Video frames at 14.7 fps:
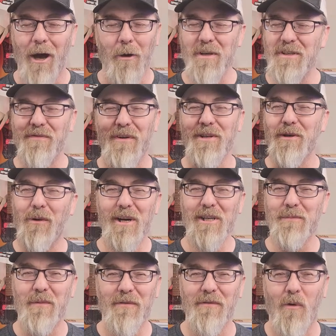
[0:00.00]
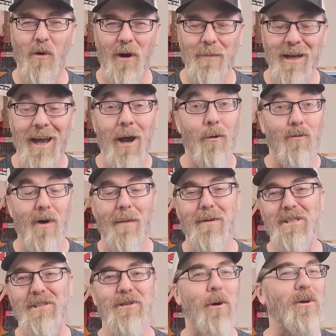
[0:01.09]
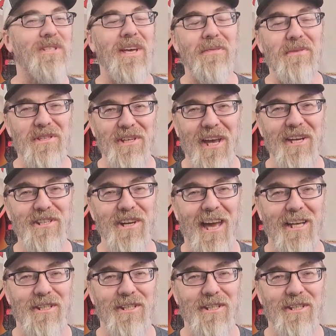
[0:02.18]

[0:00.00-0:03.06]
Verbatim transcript: Always fun to watch perform, Robert Stokes hit the stage